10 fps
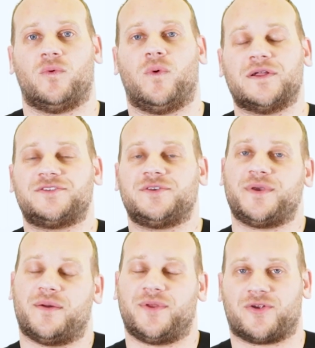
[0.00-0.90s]
Once you
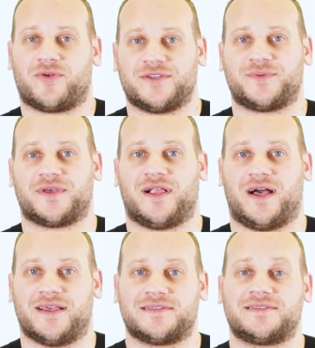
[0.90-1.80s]
become in agreement with the
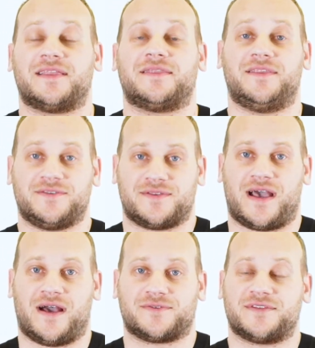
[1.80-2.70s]
clients that these are the
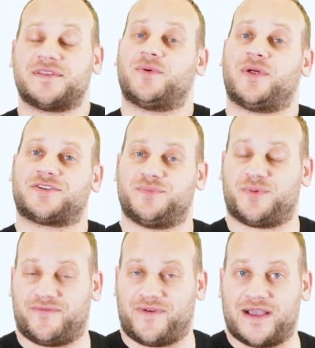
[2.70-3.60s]
houses that will actually
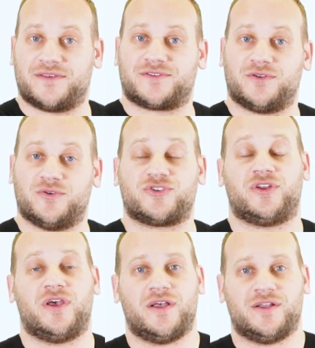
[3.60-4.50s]
provide the
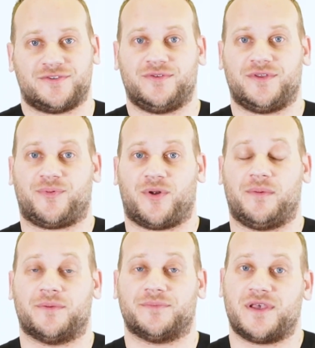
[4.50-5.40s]
solution to their
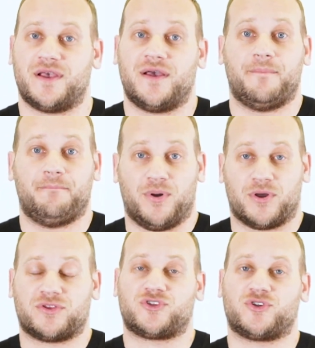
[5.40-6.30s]
problems,
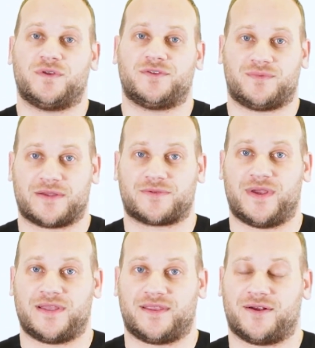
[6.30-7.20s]
book the showing direct
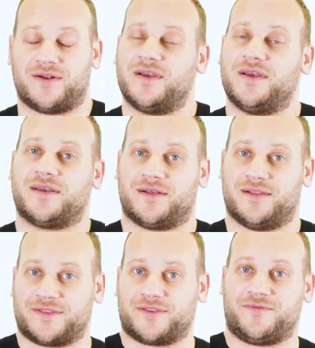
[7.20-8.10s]
right there,
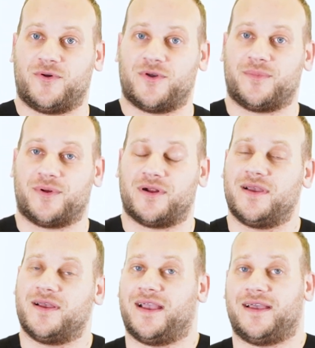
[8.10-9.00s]
collect their phone number,
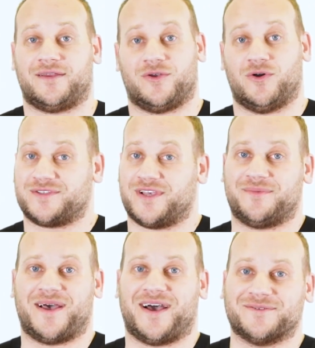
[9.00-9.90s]
and then go sell
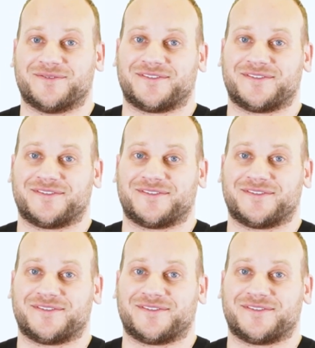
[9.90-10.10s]
them the house.